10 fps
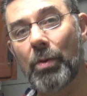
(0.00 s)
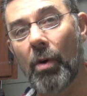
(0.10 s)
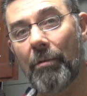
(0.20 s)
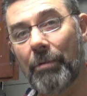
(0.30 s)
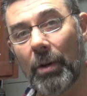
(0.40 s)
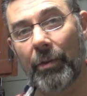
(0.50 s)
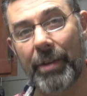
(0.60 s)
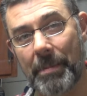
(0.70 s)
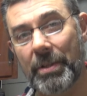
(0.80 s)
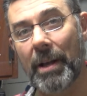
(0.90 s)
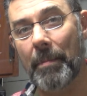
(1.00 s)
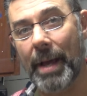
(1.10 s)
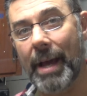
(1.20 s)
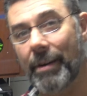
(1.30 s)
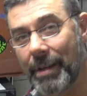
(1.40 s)
12 volt deep cell
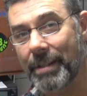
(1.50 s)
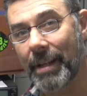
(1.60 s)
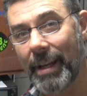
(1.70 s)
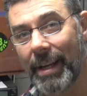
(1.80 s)
batteries.